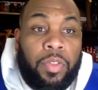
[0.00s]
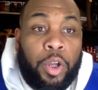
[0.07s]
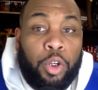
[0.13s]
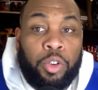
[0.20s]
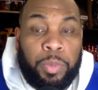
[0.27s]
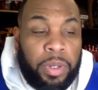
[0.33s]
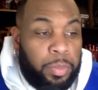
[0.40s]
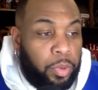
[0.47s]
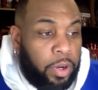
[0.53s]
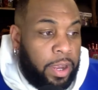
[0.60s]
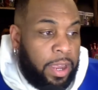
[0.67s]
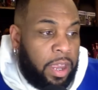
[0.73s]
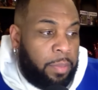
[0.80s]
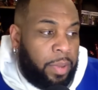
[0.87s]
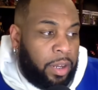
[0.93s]
Those people that
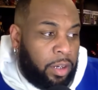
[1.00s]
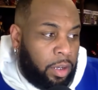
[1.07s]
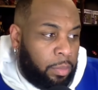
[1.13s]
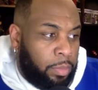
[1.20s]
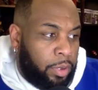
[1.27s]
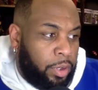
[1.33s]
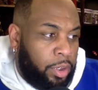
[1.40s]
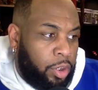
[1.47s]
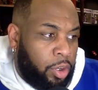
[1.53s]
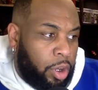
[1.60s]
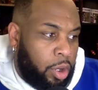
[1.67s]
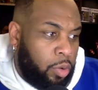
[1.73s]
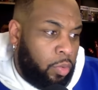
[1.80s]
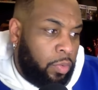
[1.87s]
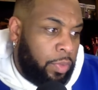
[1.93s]
had my number, you
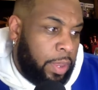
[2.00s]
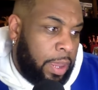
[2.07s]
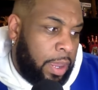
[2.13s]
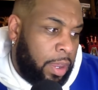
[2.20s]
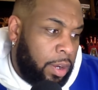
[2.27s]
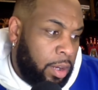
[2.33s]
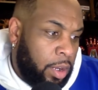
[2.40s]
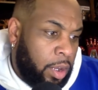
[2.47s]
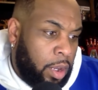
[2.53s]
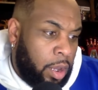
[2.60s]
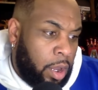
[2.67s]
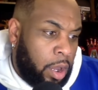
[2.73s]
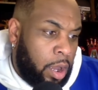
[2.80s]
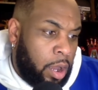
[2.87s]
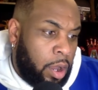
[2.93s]
know, that
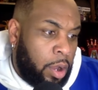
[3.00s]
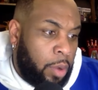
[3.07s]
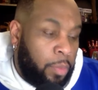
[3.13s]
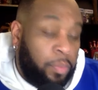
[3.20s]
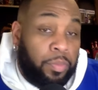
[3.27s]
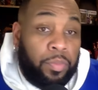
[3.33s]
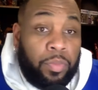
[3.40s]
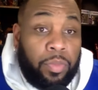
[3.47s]
um,